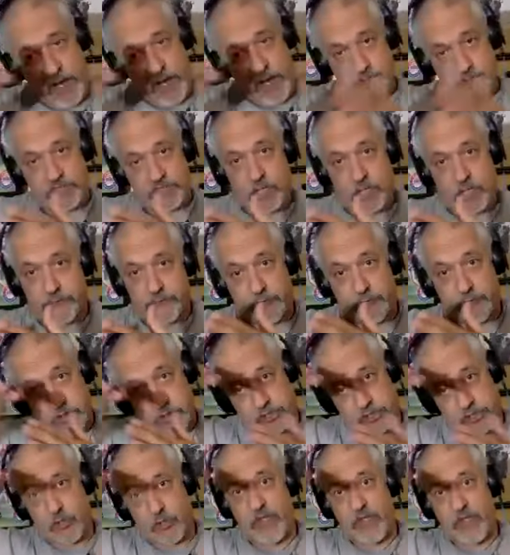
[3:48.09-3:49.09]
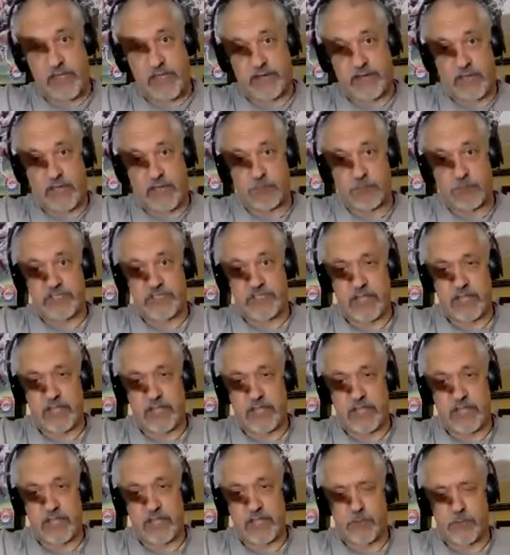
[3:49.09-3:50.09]
So that was on the first weekend I
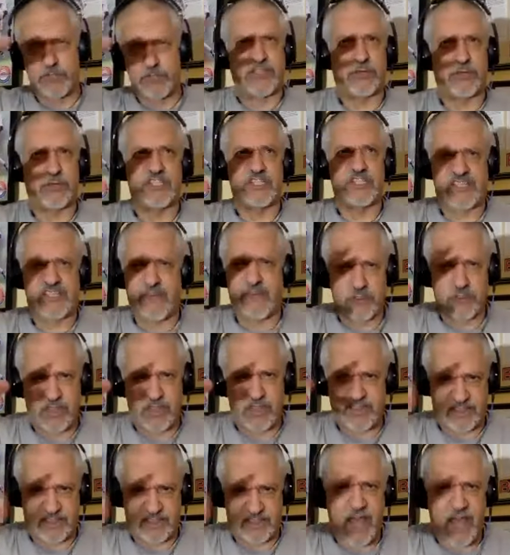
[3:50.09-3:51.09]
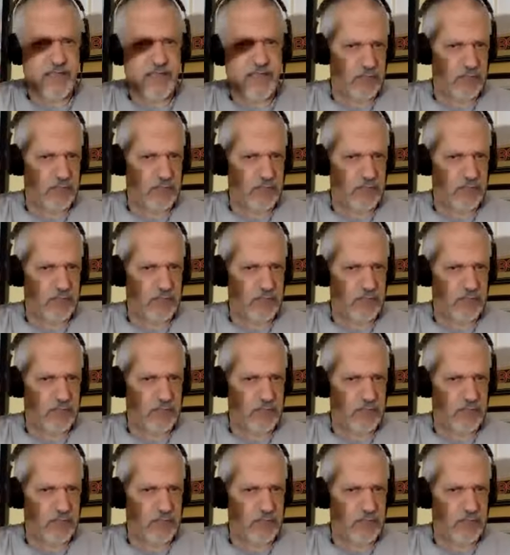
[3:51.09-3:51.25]
was there, which I think was the 7th,